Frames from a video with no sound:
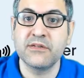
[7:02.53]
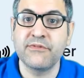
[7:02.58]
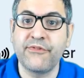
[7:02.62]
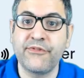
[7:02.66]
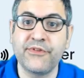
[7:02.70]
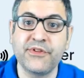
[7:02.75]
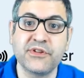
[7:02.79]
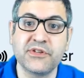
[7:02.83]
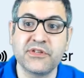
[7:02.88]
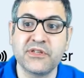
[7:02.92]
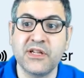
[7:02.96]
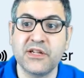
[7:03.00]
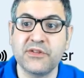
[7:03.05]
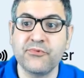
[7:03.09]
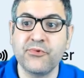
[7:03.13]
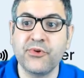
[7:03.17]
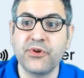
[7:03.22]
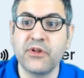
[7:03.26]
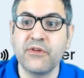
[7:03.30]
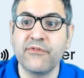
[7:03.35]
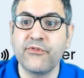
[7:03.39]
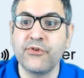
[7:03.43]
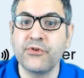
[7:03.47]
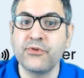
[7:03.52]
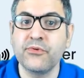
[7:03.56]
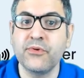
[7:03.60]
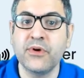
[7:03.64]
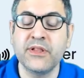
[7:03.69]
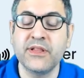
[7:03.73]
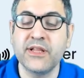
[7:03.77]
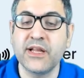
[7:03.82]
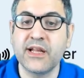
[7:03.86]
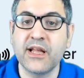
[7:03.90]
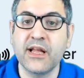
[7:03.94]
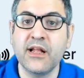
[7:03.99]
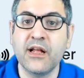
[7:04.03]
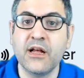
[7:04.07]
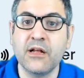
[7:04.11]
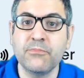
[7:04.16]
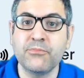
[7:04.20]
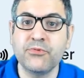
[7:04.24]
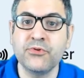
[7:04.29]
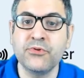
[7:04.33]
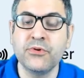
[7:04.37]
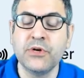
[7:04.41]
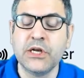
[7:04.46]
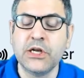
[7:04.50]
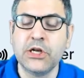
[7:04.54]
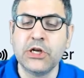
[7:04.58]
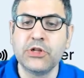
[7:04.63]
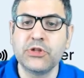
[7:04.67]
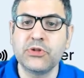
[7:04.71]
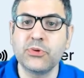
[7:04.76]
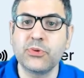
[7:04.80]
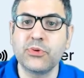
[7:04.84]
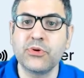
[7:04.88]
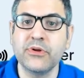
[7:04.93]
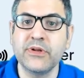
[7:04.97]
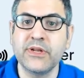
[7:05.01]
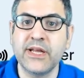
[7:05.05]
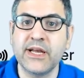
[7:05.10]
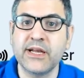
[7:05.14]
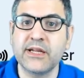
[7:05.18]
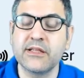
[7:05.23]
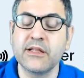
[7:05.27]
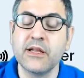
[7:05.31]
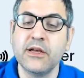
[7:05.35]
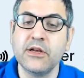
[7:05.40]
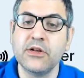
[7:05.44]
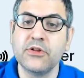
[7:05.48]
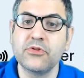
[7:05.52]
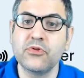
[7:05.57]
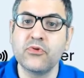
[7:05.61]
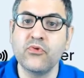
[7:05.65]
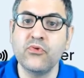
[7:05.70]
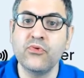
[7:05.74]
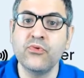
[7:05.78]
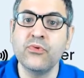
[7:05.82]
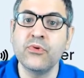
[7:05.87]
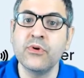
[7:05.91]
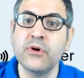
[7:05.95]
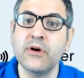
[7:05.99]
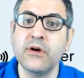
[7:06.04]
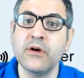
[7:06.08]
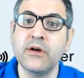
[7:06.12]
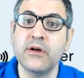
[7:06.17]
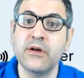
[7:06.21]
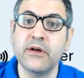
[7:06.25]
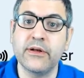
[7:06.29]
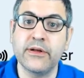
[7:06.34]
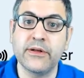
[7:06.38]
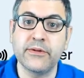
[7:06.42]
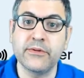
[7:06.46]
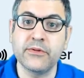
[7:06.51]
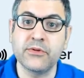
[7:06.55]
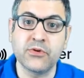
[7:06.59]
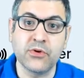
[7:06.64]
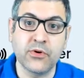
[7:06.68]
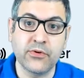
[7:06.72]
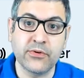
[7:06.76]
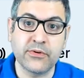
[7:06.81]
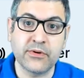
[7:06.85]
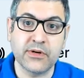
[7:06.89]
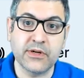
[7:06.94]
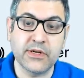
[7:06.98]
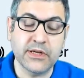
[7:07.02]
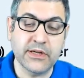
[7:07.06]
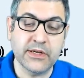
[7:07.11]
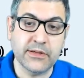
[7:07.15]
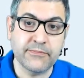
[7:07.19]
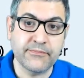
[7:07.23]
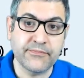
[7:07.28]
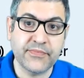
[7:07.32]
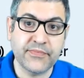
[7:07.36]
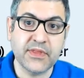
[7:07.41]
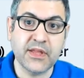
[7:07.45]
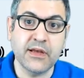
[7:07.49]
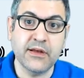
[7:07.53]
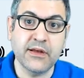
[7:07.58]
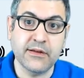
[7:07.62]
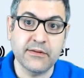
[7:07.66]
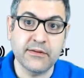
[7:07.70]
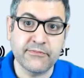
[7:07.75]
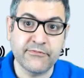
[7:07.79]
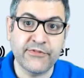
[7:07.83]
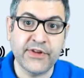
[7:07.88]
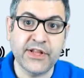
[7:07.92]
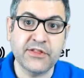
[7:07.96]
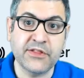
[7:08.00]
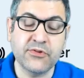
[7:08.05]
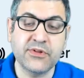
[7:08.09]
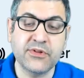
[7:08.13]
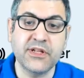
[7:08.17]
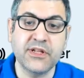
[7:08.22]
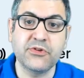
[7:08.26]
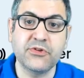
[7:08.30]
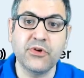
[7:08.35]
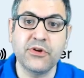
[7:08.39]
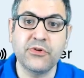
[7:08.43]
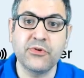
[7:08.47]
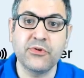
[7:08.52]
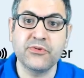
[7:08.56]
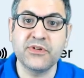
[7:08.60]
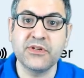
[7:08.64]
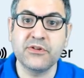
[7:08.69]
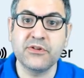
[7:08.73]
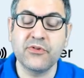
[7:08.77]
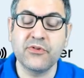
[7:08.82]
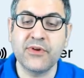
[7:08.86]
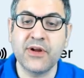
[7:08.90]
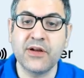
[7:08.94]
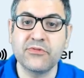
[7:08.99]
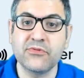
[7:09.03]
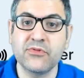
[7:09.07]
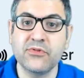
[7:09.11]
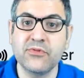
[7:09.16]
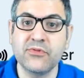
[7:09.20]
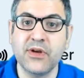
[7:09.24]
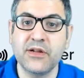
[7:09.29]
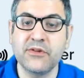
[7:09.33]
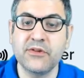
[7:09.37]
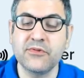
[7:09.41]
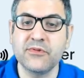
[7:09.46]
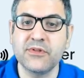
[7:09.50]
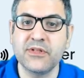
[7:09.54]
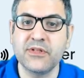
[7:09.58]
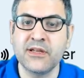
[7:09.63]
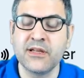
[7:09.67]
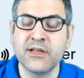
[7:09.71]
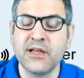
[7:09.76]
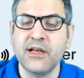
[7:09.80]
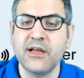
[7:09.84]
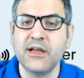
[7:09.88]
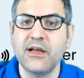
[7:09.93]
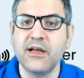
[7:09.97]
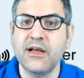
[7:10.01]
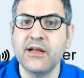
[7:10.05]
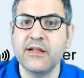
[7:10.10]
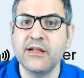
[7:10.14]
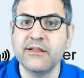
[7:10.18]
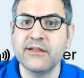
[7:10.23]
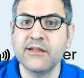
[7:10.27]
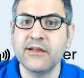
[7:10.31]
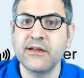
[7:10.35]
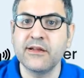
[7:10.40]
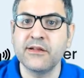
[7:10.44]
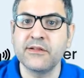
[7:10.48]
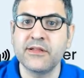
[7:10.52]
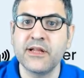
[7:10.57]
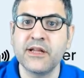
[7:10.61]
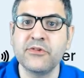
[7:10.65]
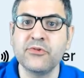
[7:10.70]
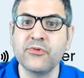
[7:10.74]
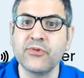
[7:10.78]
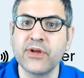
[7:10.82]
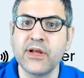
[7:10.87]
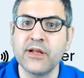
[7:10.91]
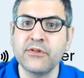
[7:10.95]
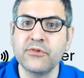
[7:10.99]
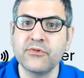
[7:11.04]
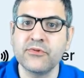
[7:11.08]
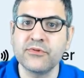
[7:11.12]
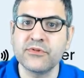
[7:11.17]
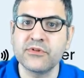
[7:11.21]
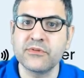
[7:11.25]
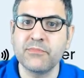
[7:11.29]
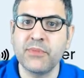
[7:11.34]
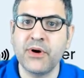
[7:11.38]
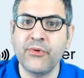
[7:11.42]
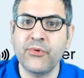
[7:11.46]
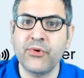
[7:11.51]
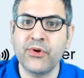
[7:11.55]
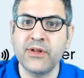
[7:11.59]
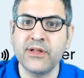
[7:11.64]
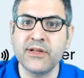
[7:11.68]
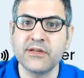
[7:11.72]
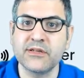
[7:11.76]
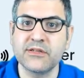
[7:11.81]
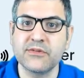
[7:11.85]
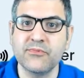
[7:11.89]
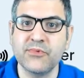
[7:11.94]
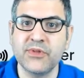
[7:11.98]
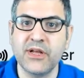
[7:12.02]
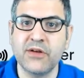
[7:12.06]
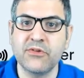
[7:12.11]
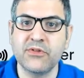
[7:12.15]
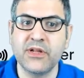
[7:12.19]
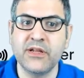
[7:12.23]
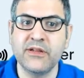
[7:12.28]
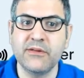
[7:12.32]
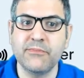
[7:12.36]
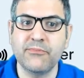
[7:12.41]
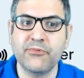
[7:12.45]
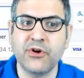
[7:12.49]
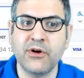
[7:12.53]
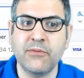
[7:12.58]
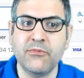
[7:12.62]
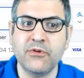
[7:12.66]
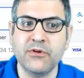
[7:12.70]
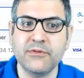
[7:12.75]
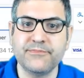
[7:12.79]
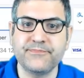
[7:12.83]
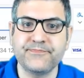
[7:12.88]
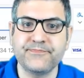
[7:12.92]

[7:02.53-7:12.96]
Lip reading: it's not working for you, and they can help you to connect to your vendor that you are using, your router you are using, and then you can use PowerLynx without any problem.